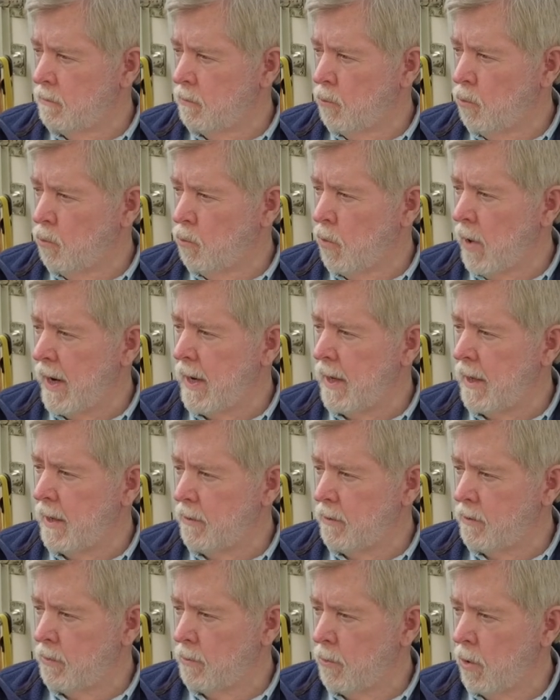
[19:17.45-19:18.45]

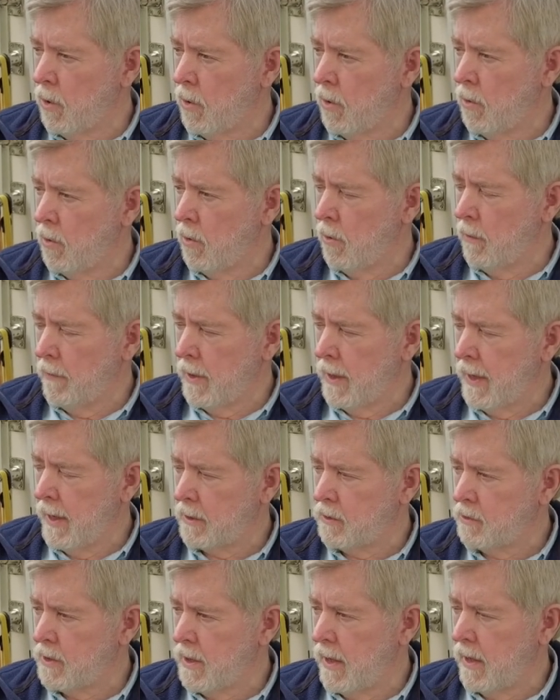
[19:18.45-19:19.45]
rain tomorrow or the
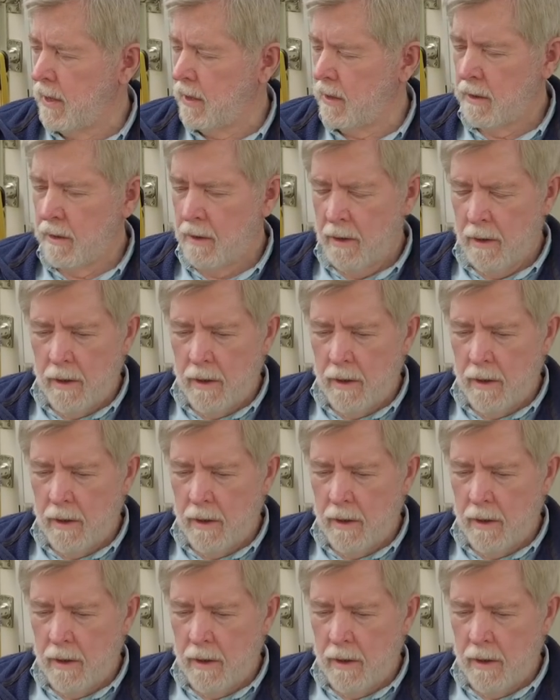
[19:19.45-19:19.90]
next day.